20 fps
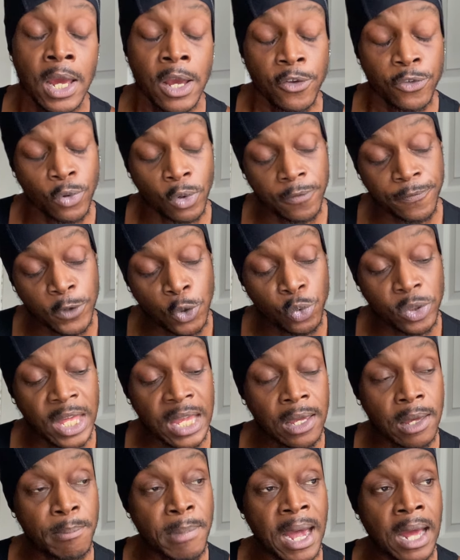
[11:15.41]
So if you
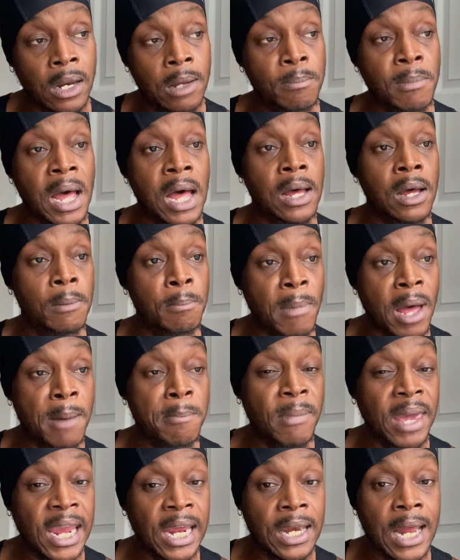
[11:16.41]
think about it, my
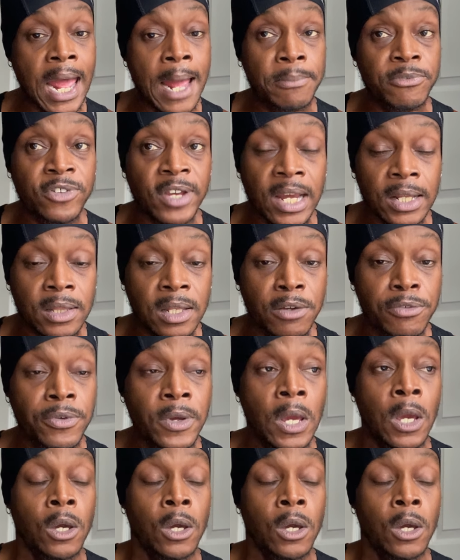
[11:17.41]
main objective